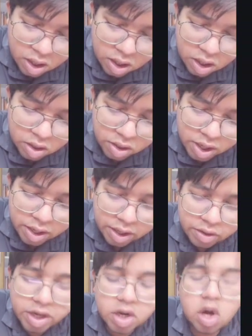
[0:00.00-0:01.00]
Okay, you
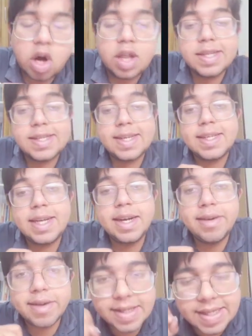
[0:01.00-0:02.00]
can call this as
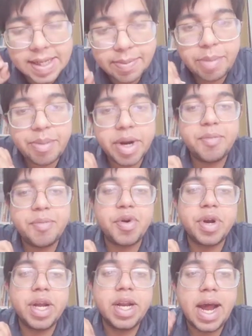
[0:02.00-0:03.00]
intrinsic membrane
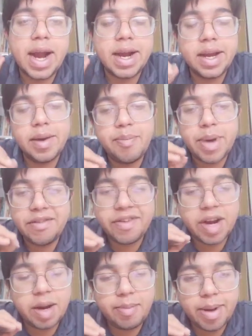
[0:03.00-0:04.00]
protein and a
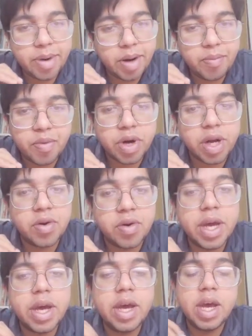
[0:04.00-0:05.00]
peripheral membrane protein.
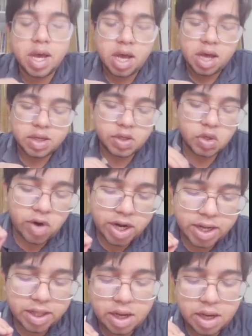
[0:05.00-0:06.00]
Okay, so what
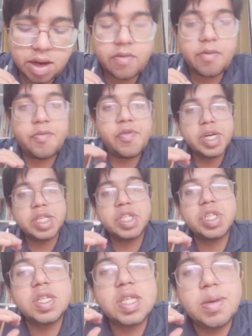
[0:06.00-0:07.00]
are the
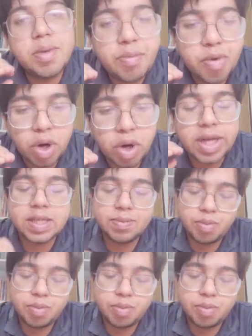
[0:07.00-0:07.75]
functions of the proteins?